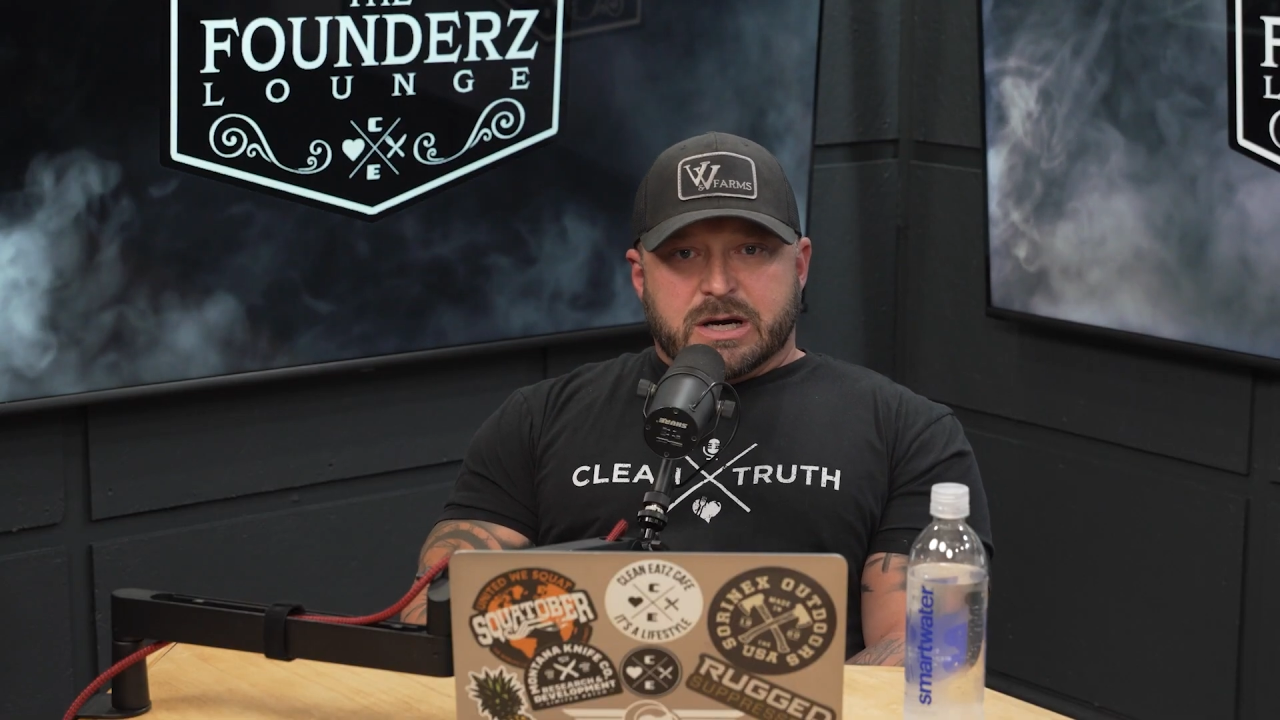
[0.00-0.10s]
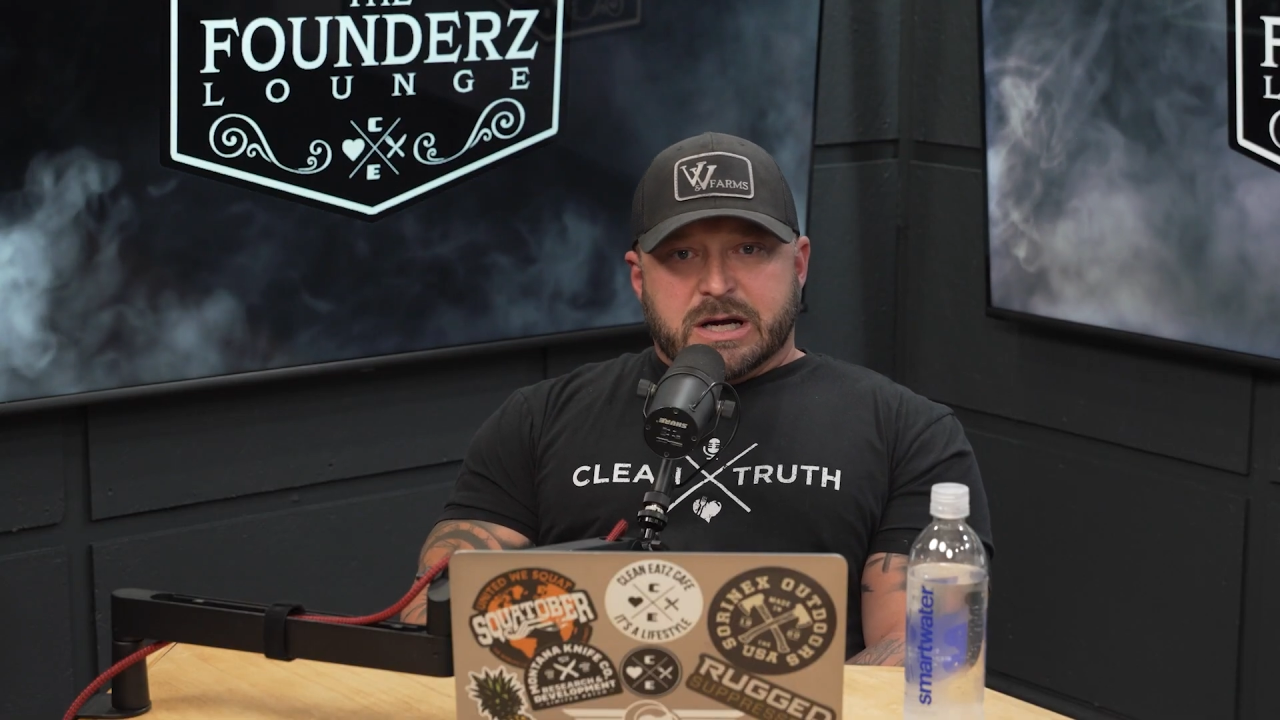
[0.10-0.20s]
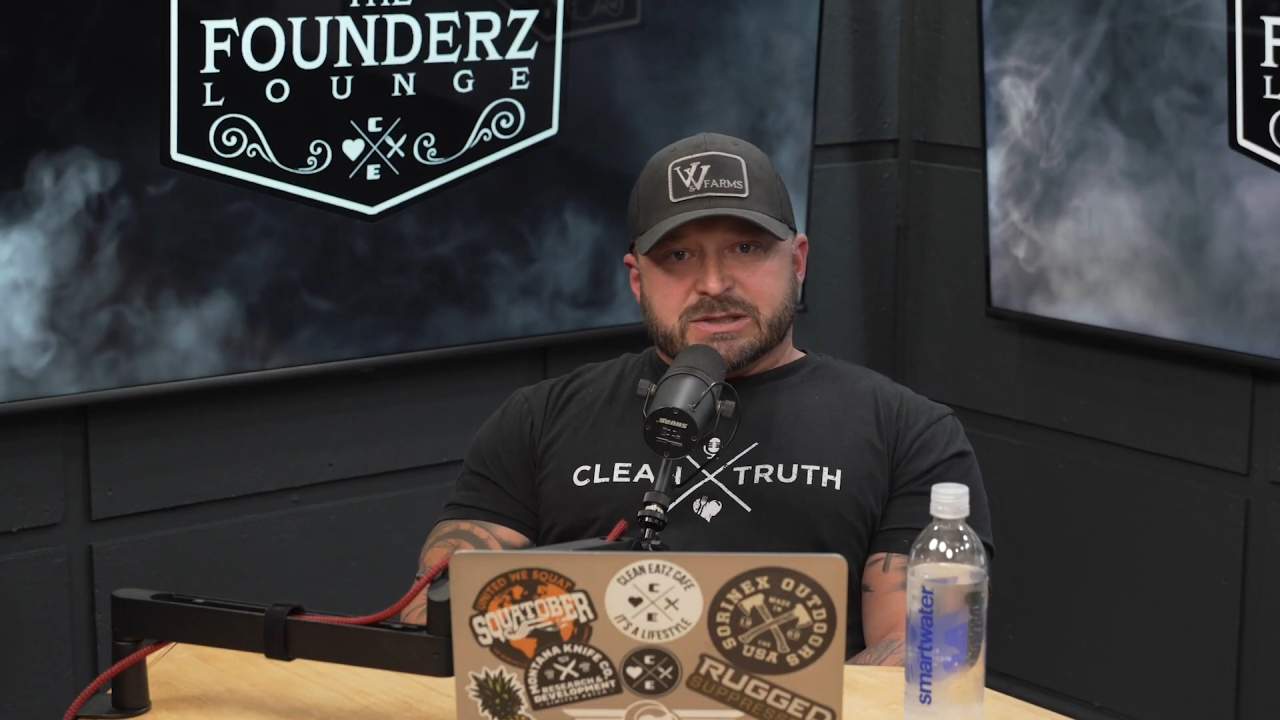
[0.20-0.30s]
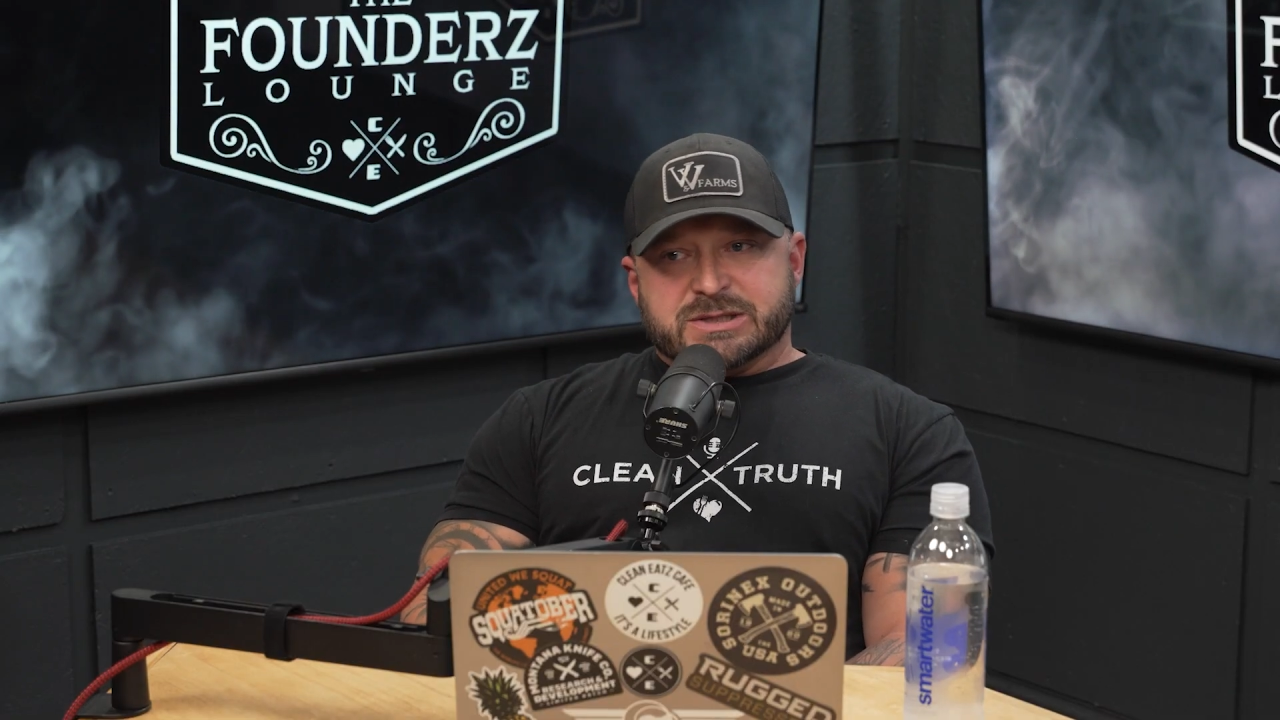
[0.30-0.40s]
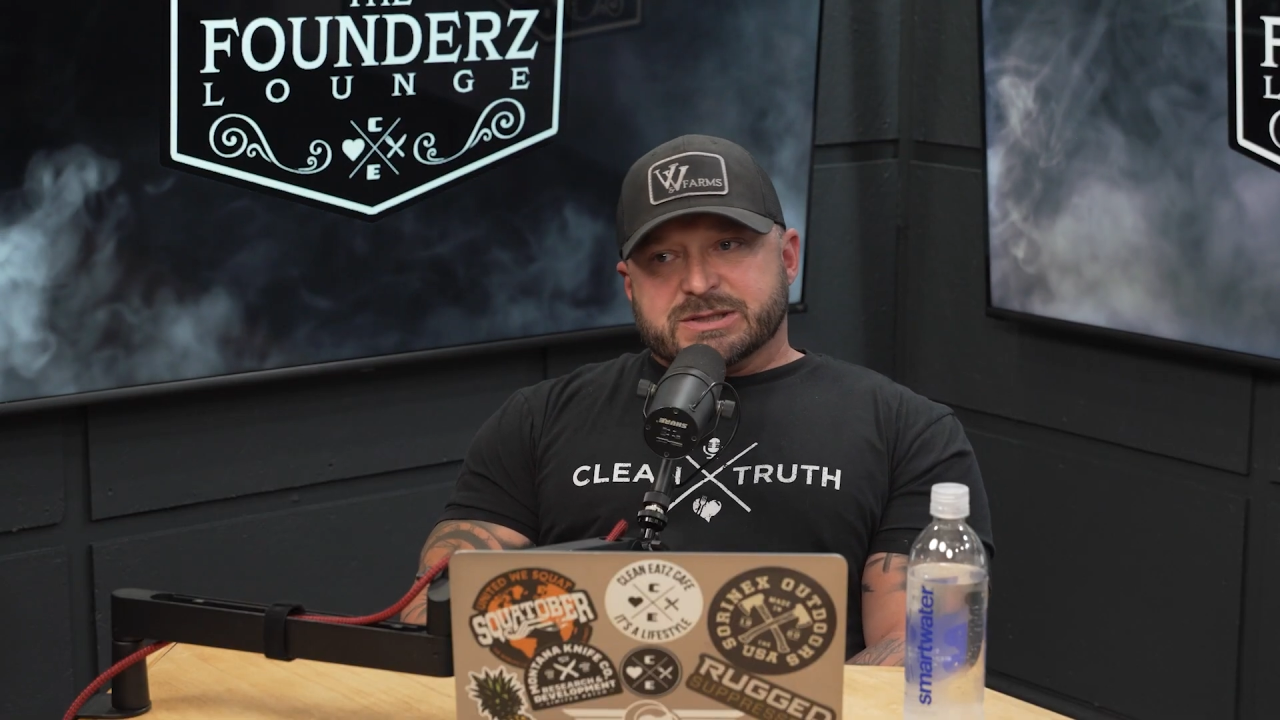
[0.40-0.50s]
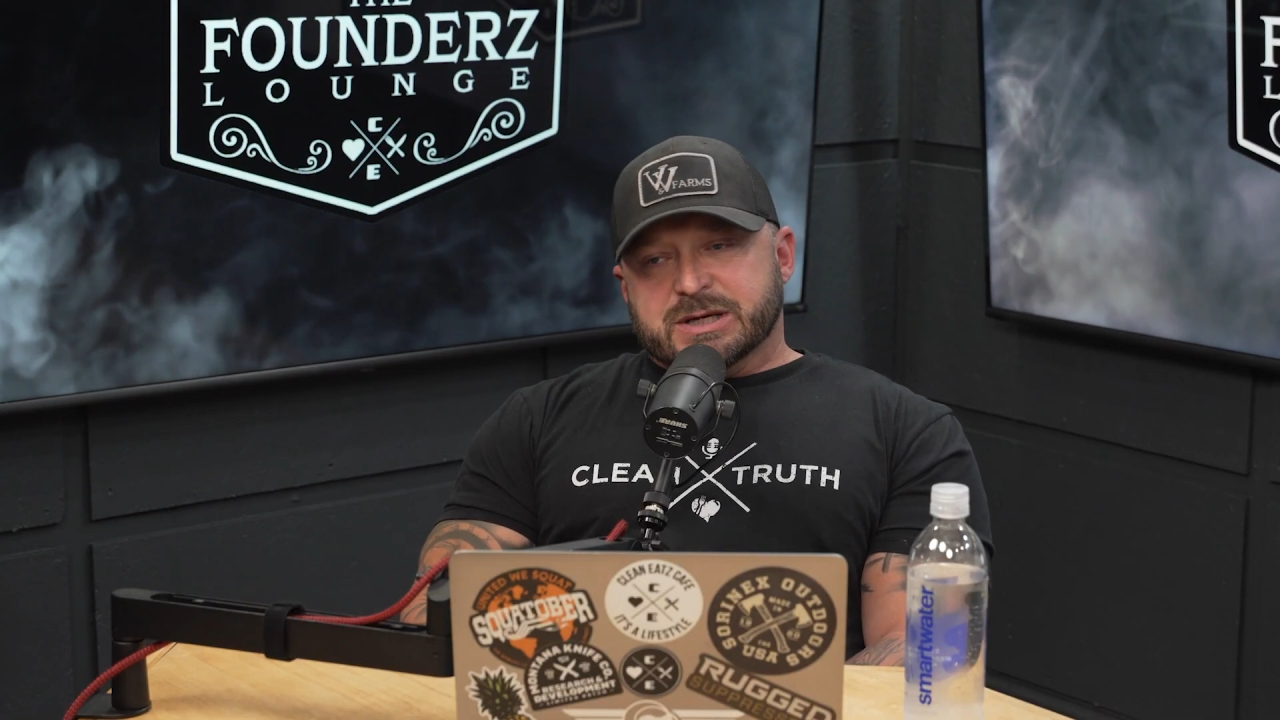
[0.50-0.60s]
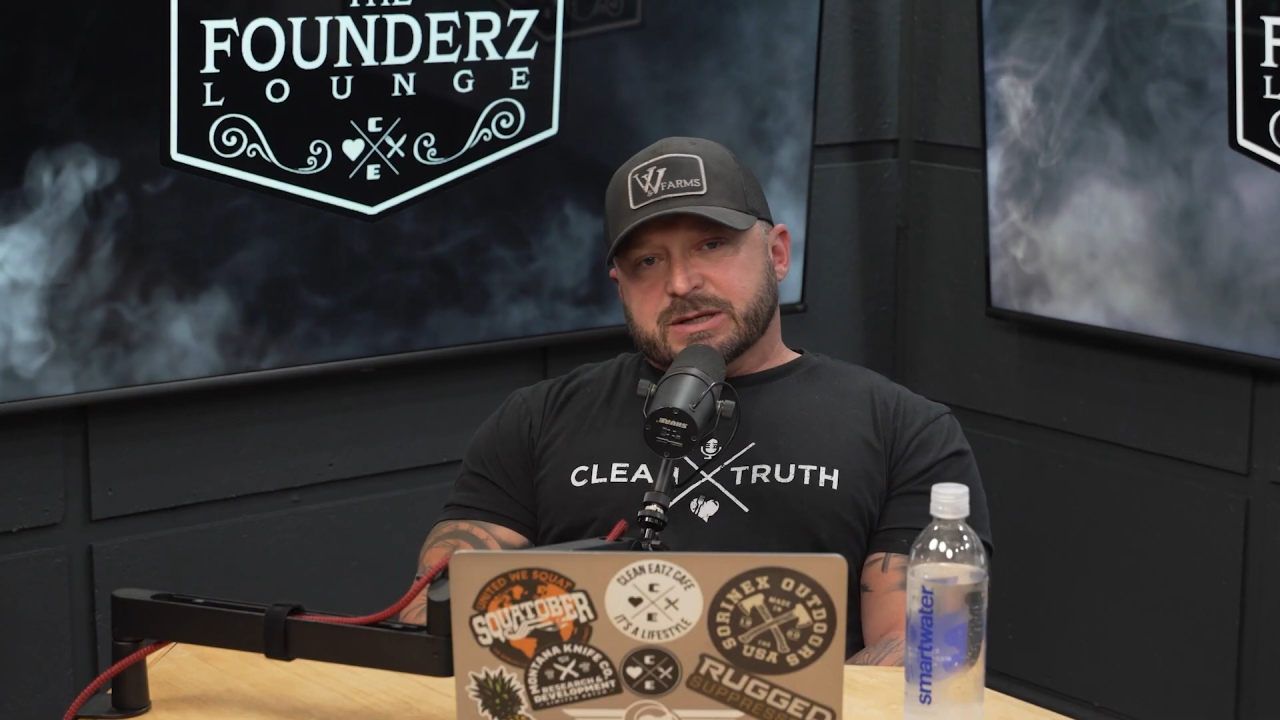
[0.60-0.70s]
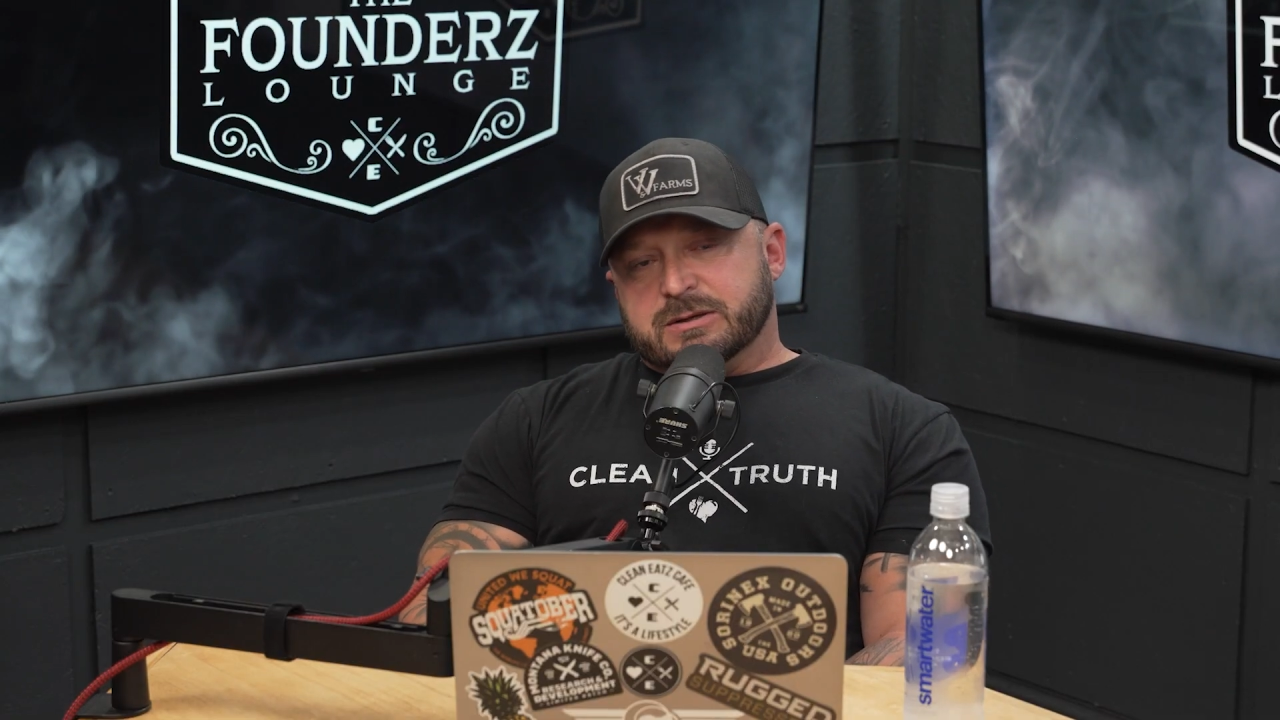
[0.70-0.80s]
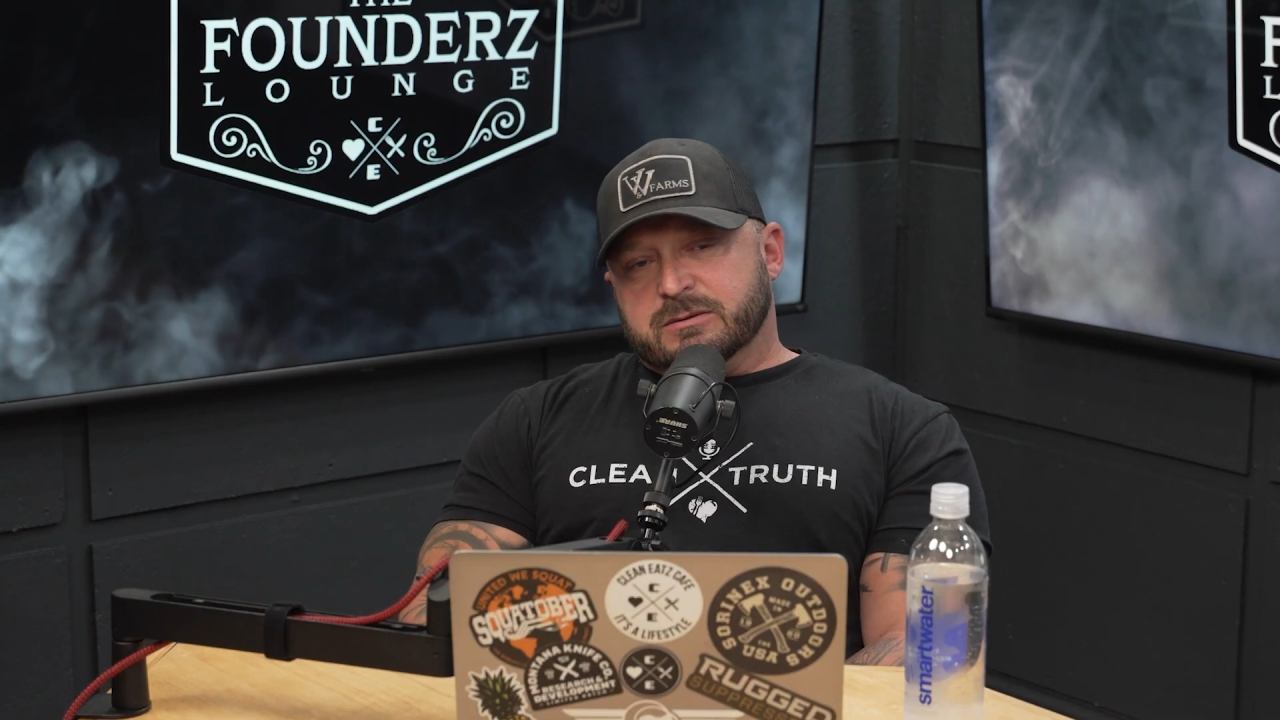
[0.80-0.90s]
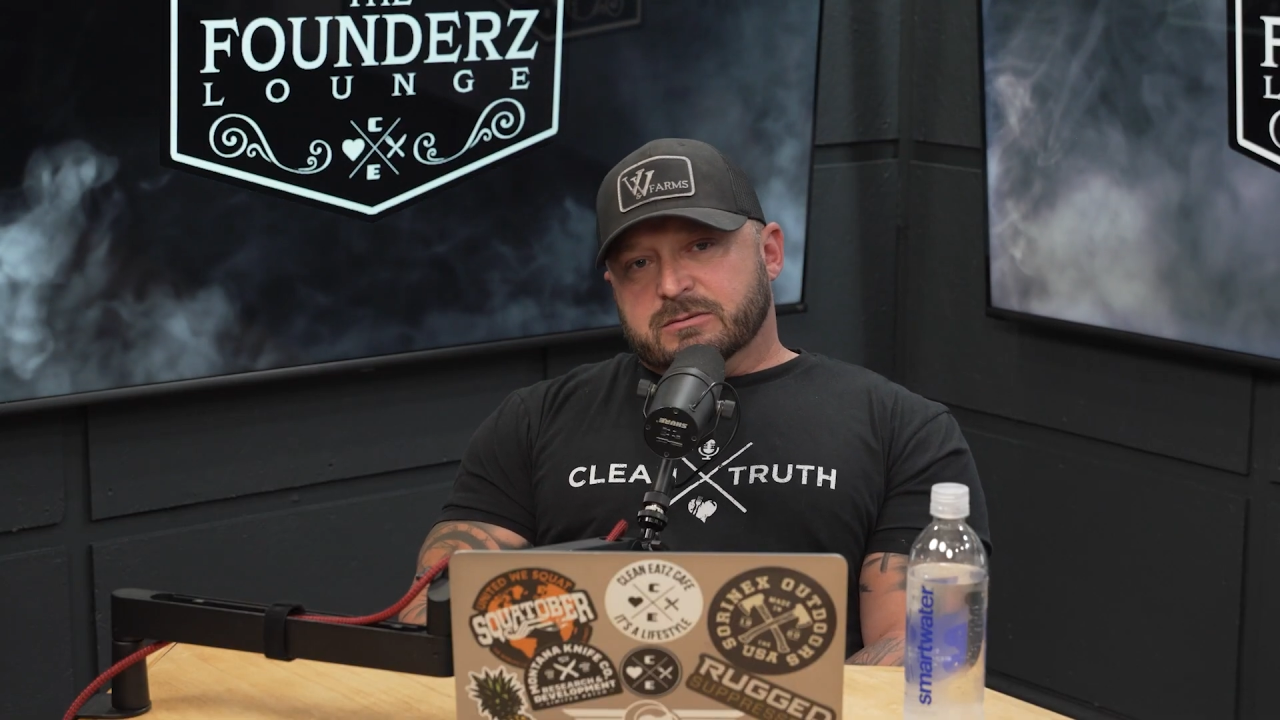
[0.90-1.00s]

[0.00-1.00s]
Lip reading: I just think